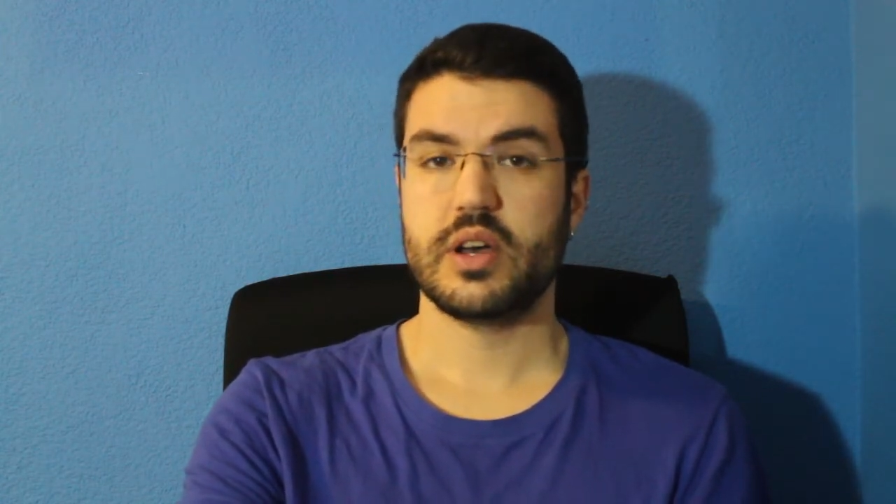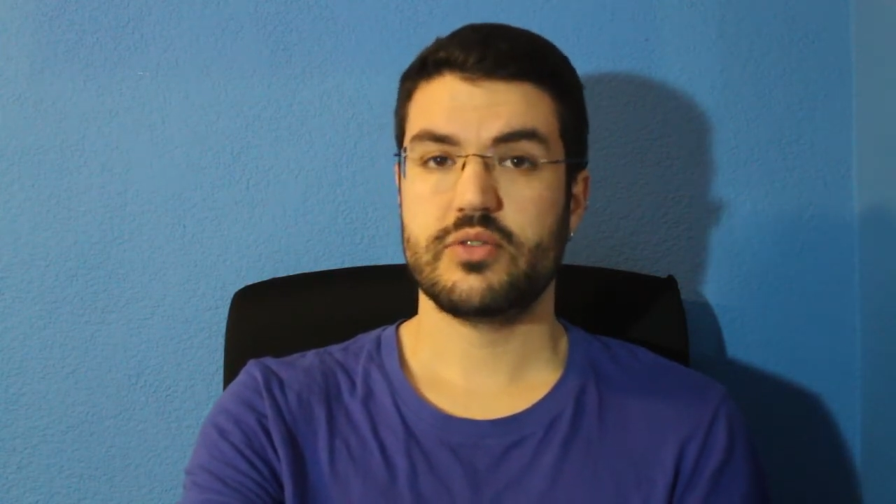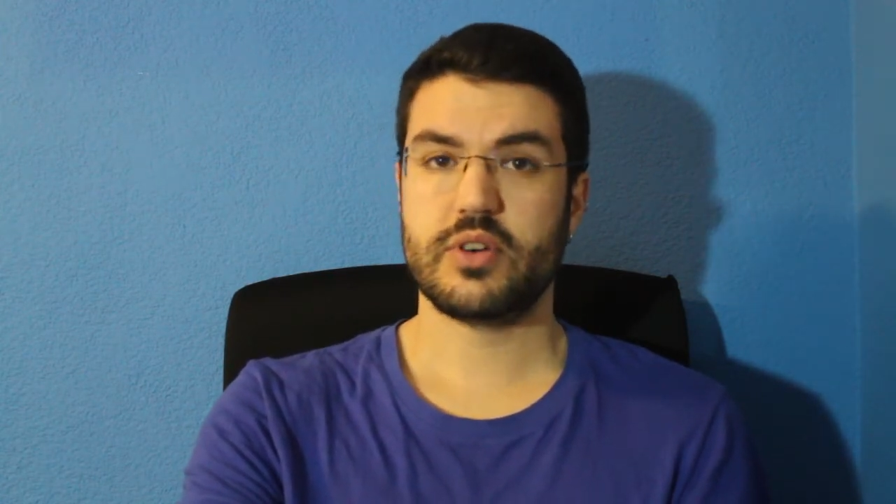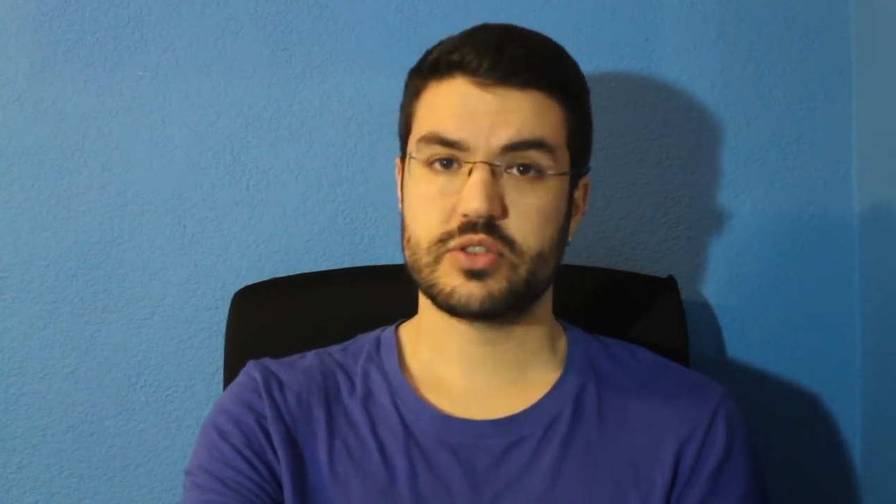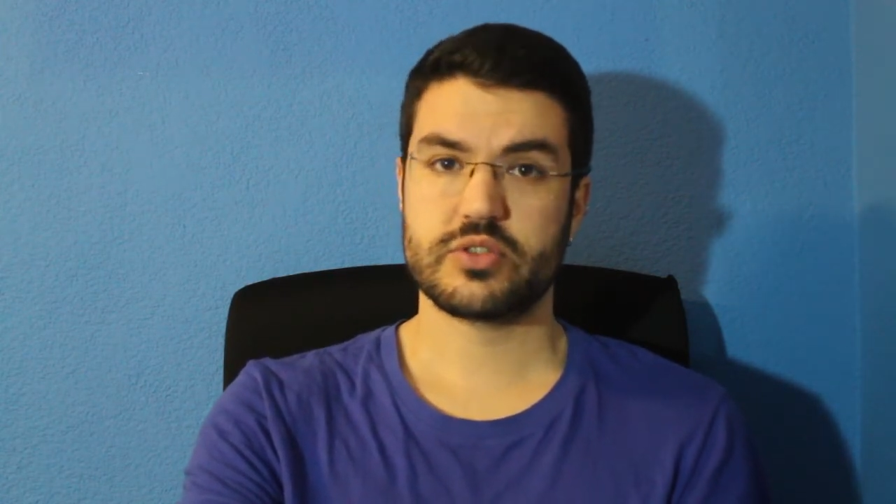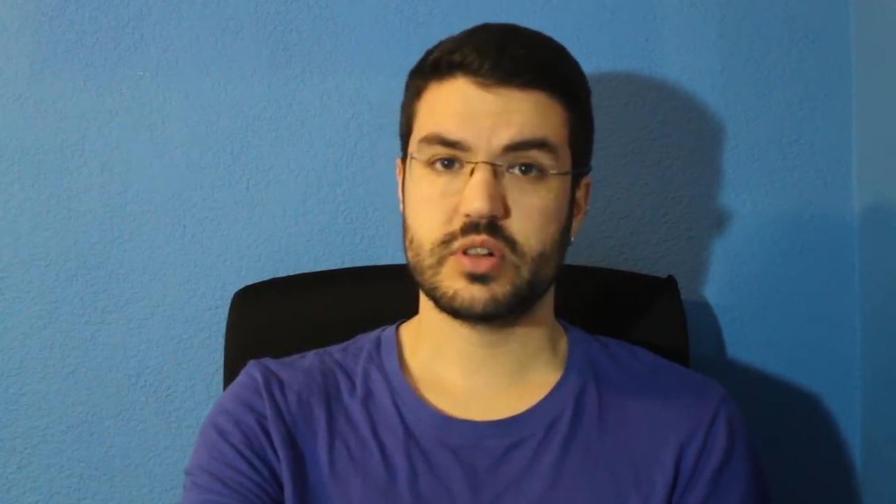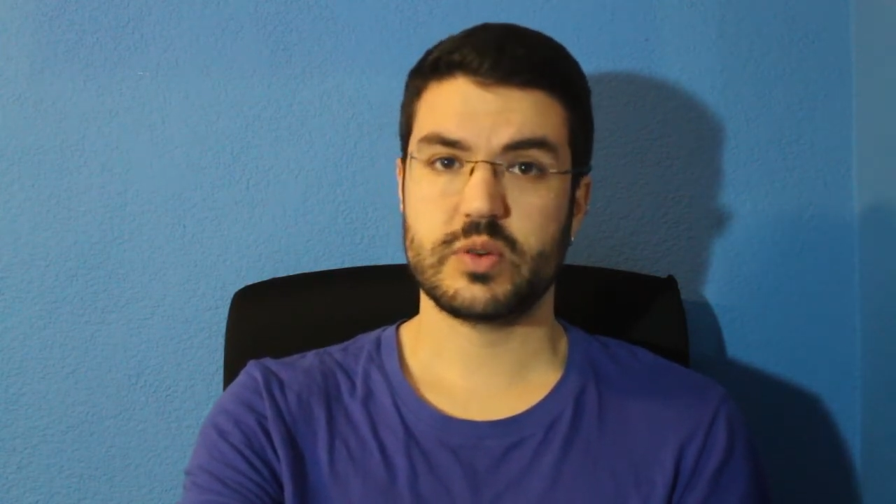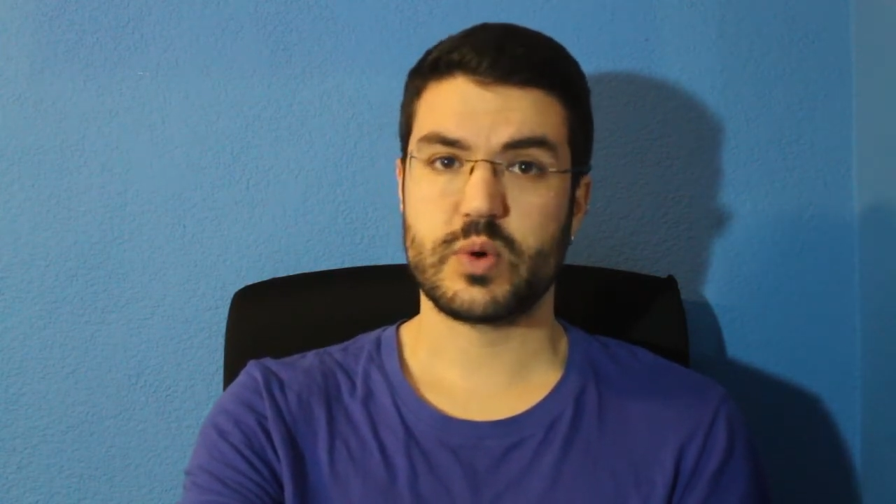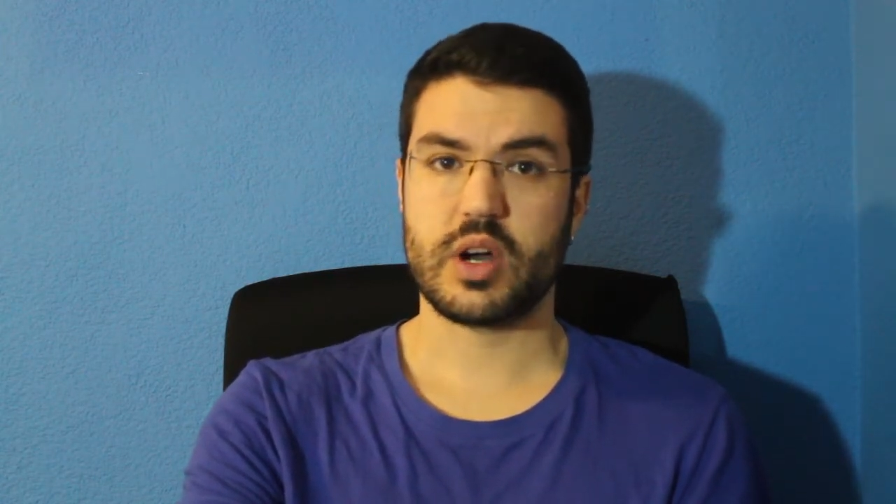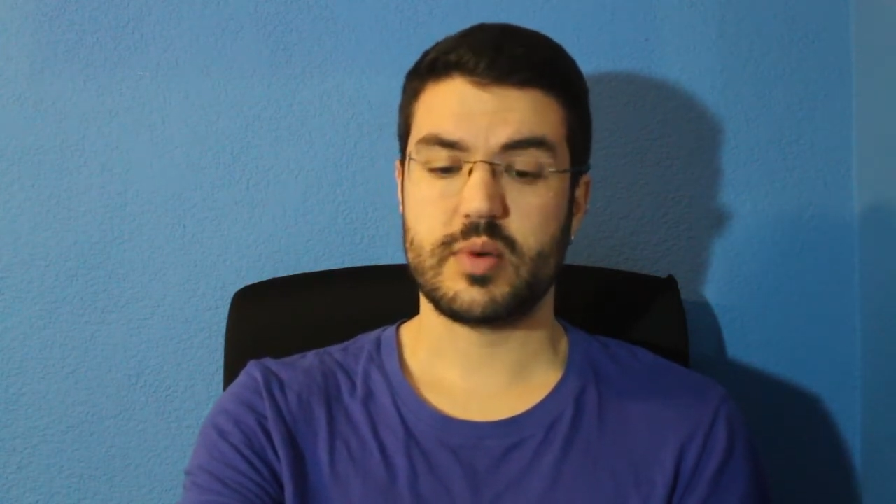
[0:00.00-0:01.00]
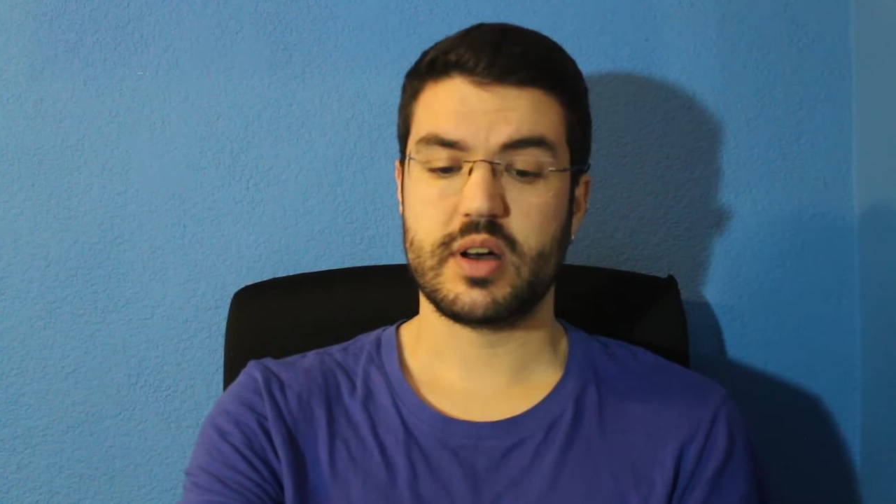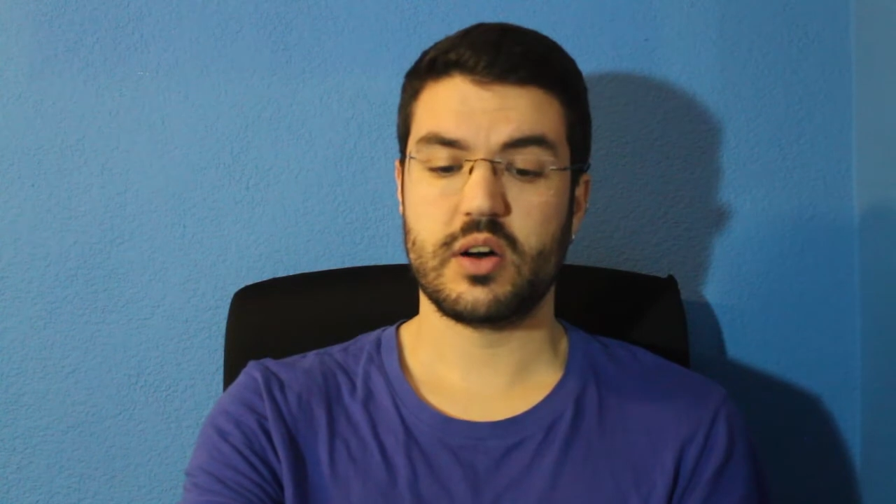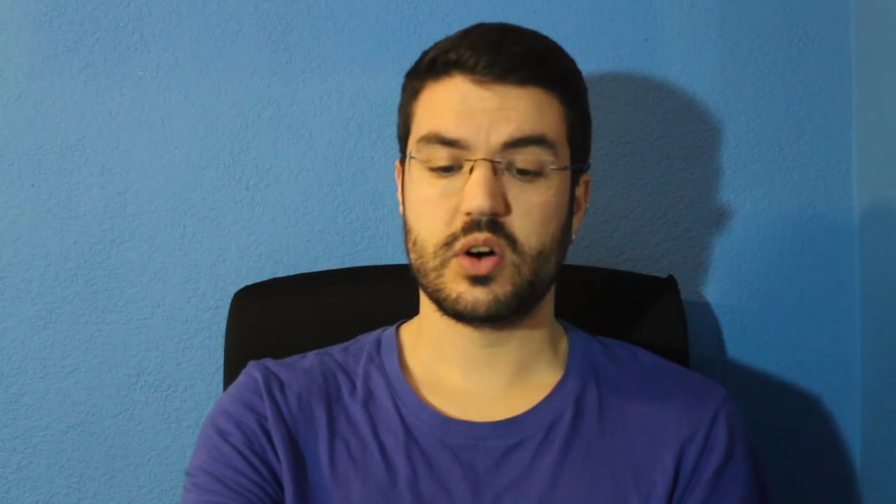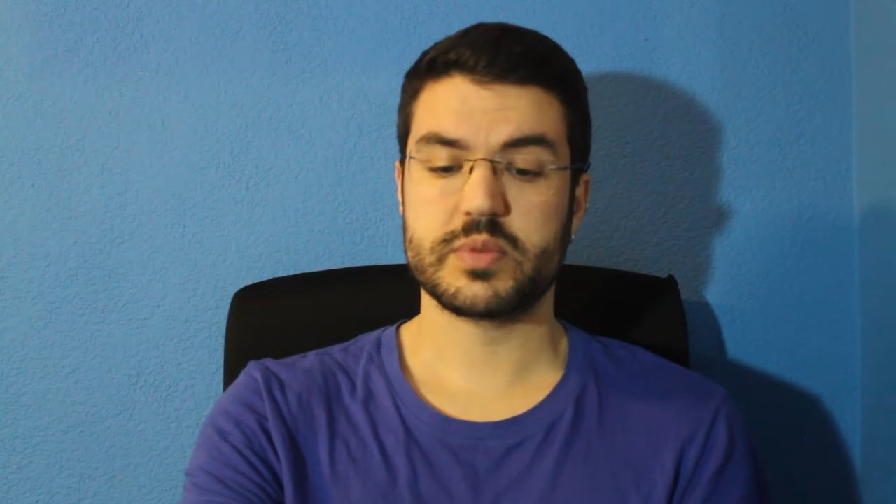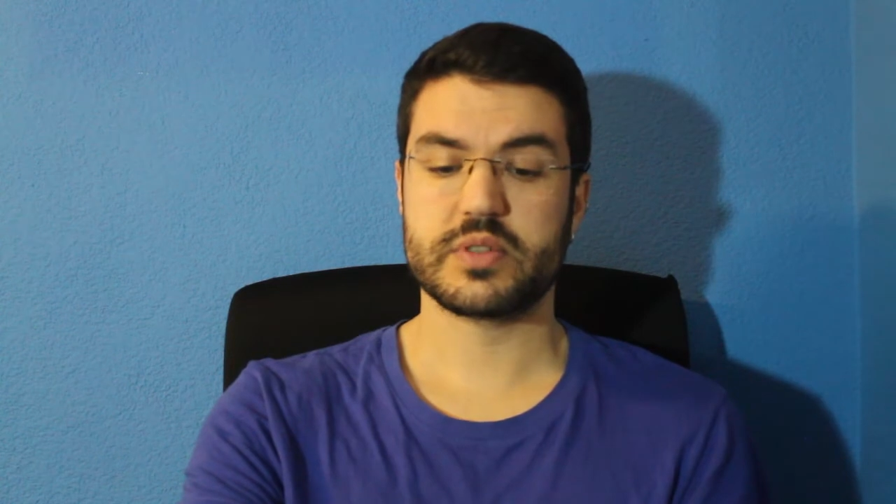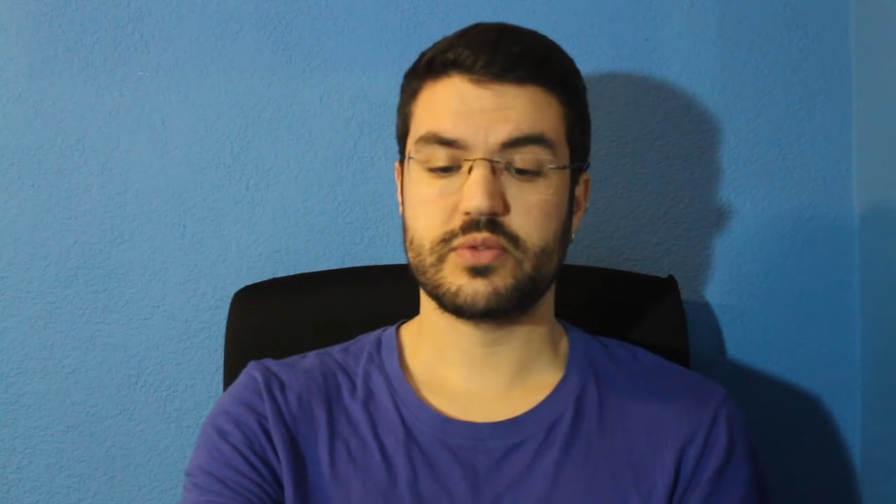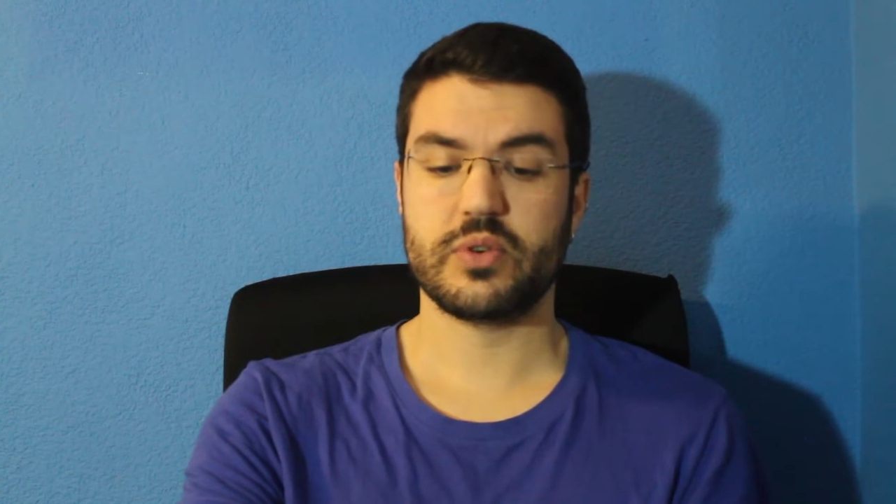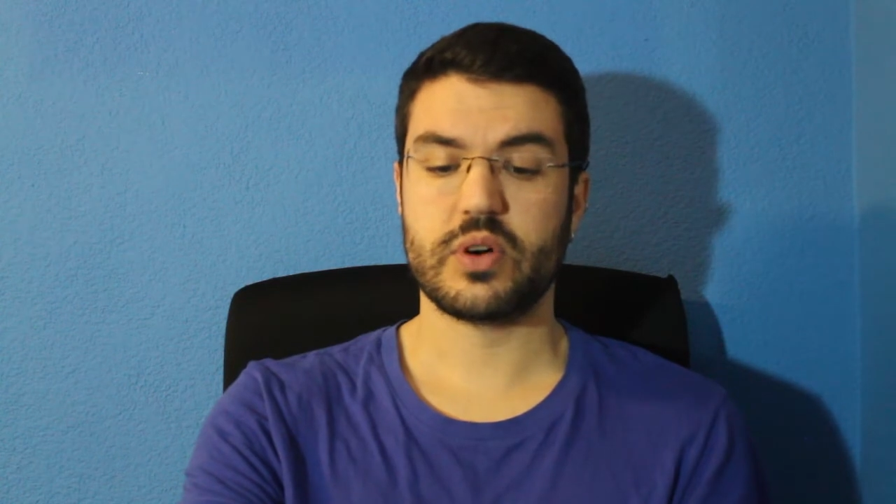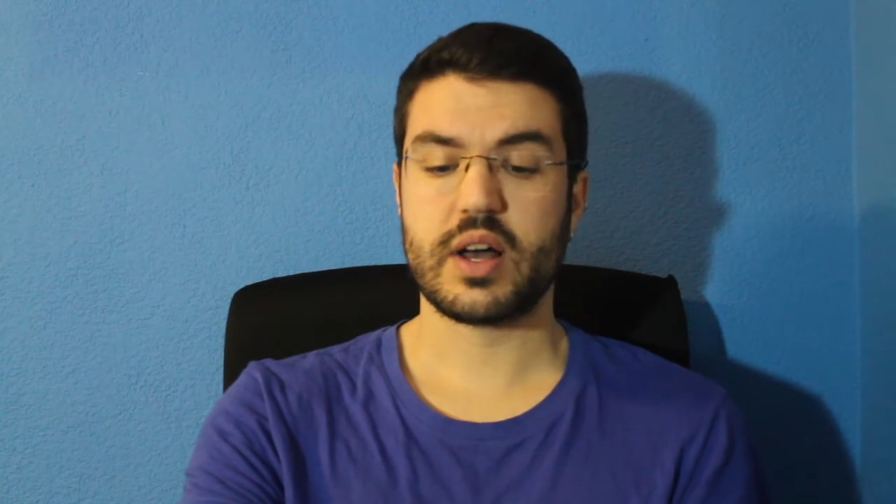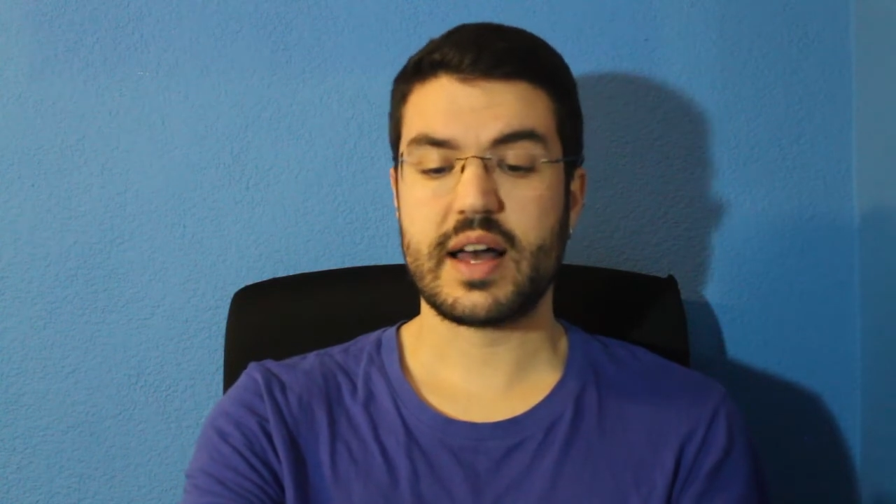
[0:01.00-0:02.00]
Functional grammar opts
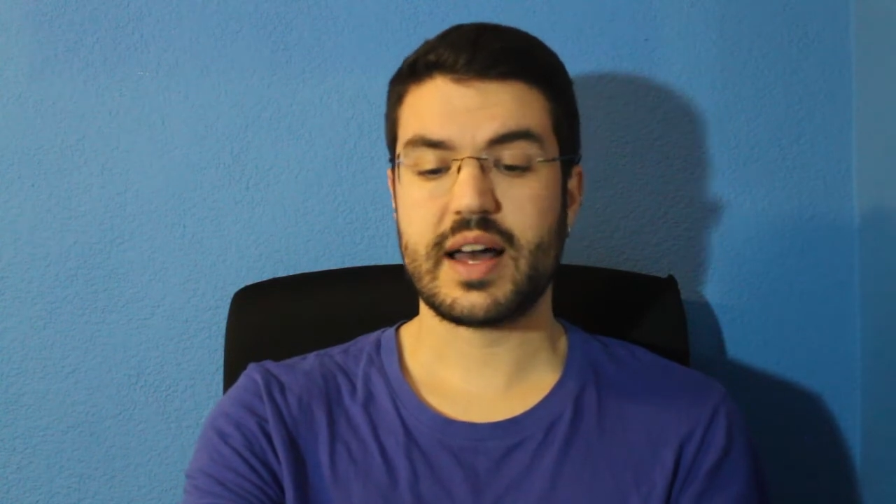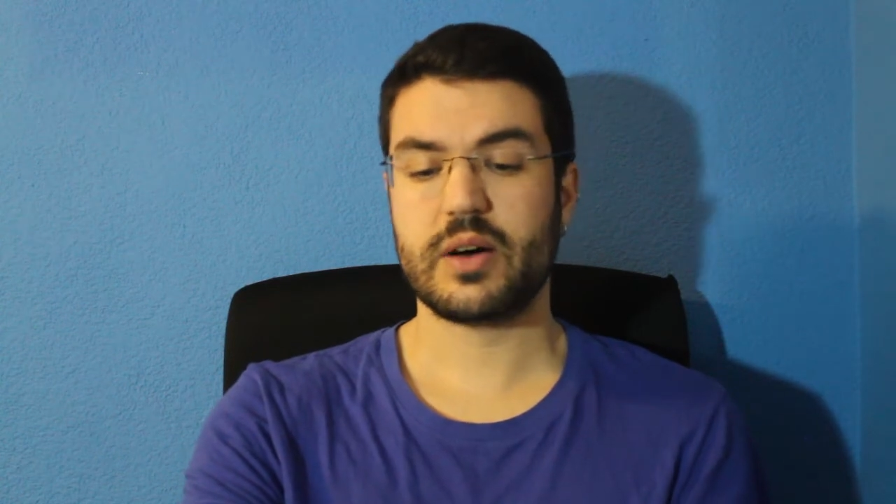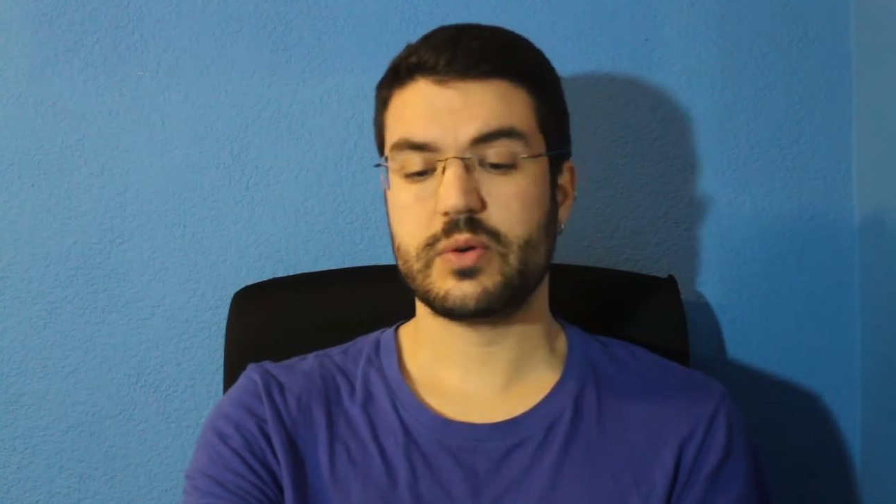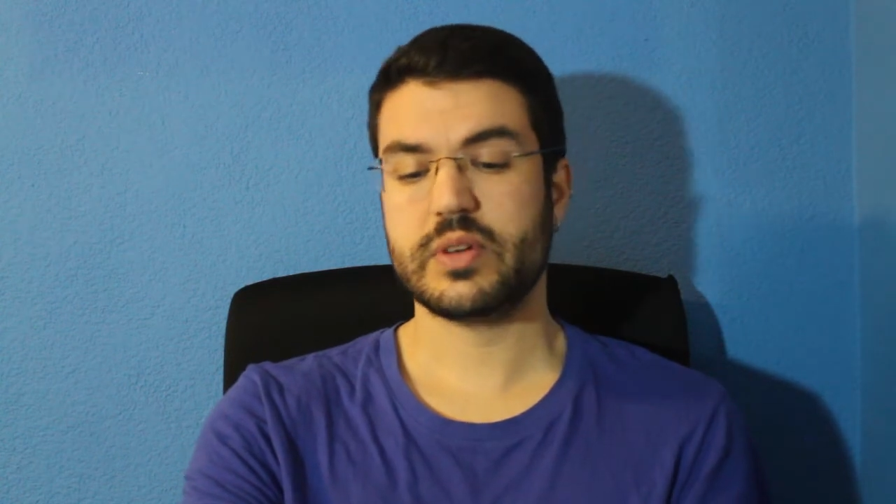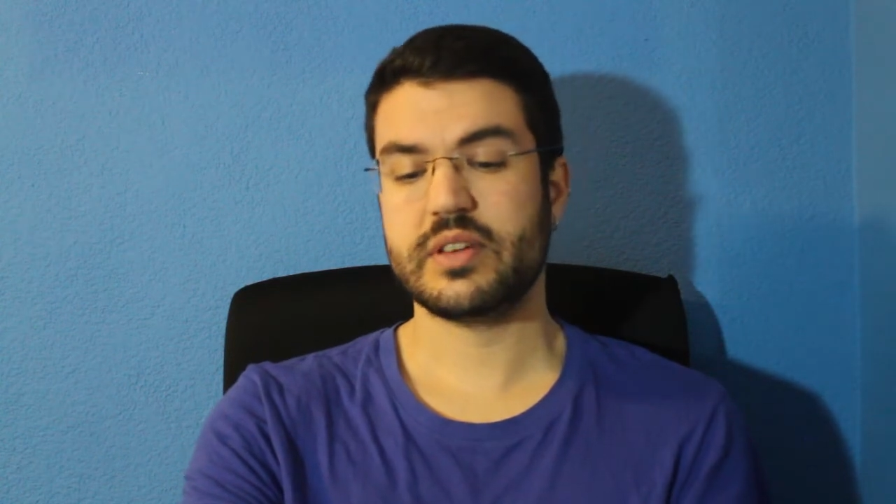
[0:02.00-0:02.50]
for how